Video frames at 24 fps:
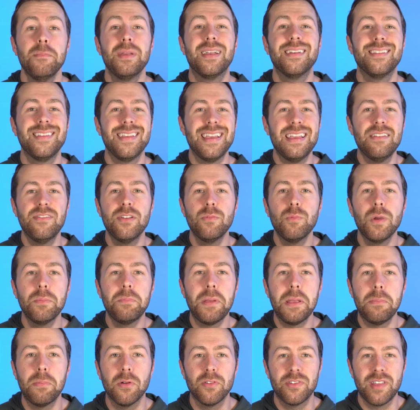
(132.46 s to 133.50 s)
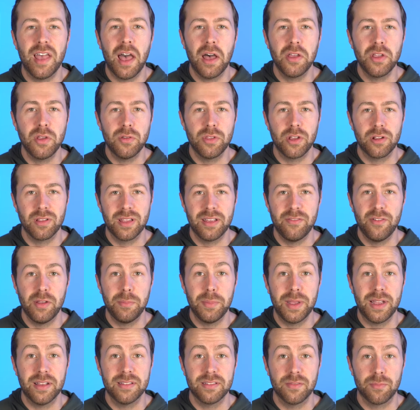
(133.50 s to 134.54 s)
Because even when people tell you they're leaving
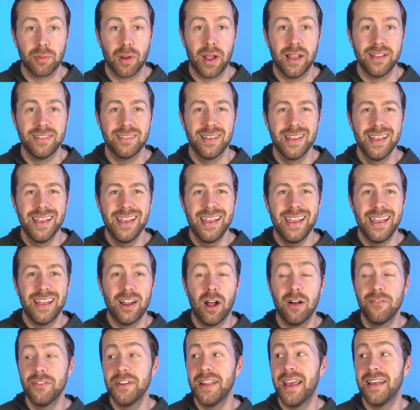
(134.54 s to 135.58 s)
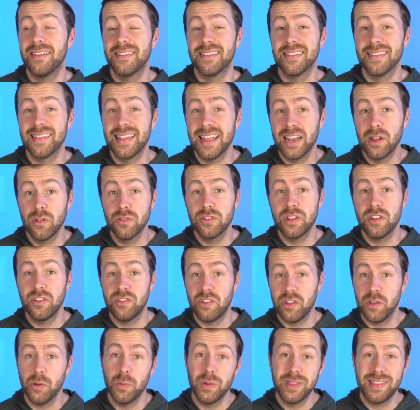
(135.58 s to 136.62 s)
because of price, it often has little to
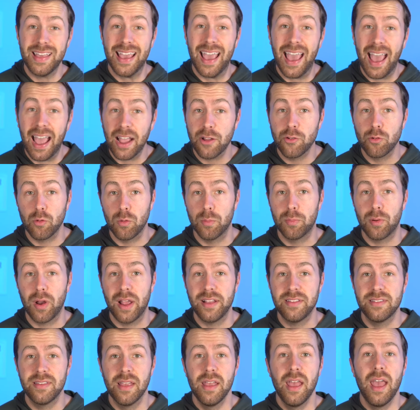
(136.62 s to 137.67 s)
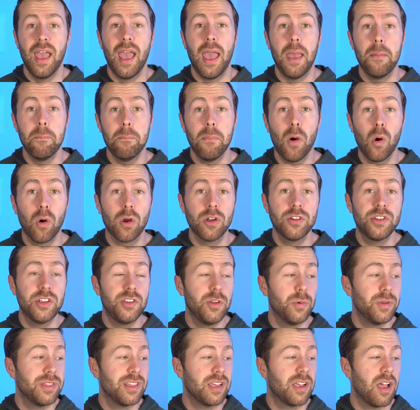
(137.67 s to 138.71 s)
do with the actual price and more to do
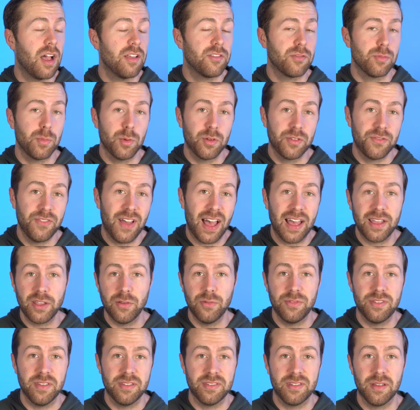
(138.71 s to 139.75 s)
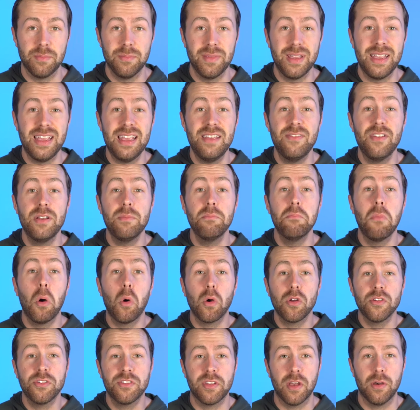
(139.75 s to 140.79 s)
with the customer's value system, even
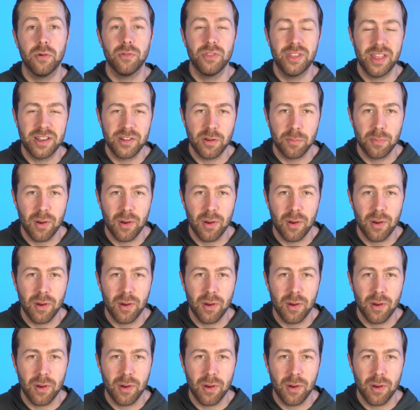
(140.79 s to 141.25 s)
more so than your